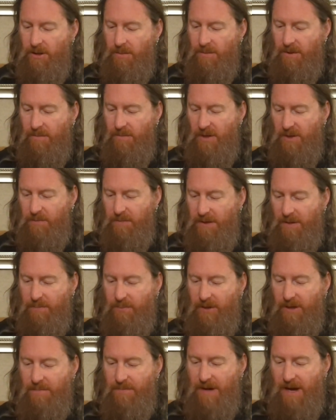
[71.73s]
but it must be a
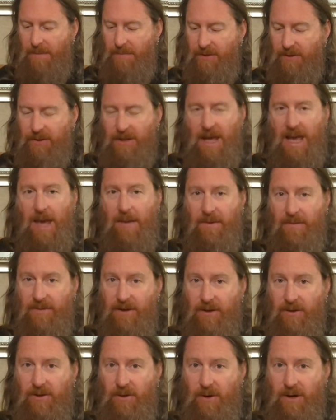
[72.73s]
pretty popular game if
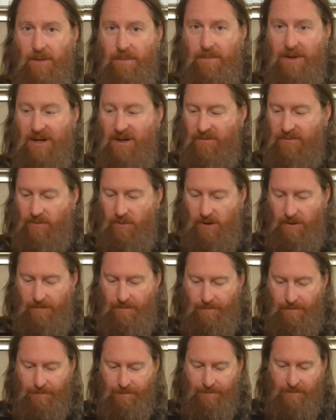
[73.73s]
they're doing a beer for it.